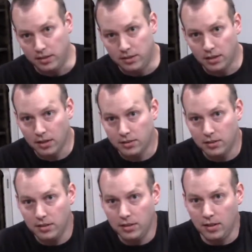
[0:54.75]

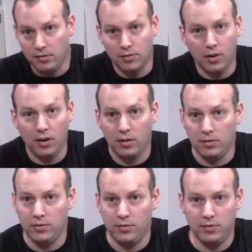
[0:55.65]
doesn't
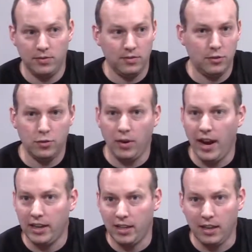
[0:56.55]
involve
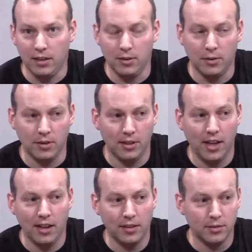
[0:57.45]
tracking or a
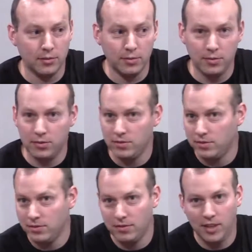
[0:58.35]
lot of
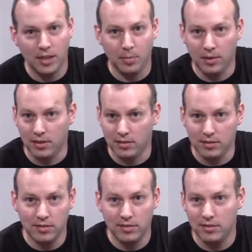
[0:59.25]
keeping
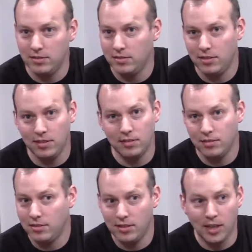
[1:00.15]

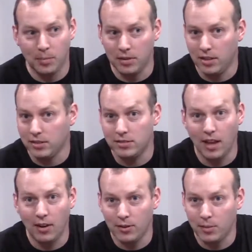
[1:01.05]
things
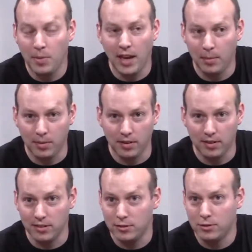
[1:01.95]
down on paper
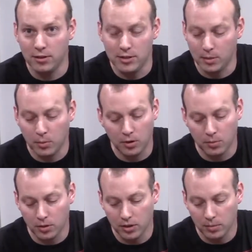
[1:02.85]
and crunching more and
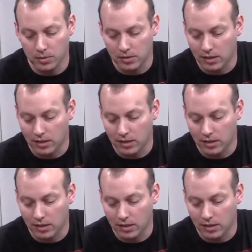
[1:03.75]
more numbers. A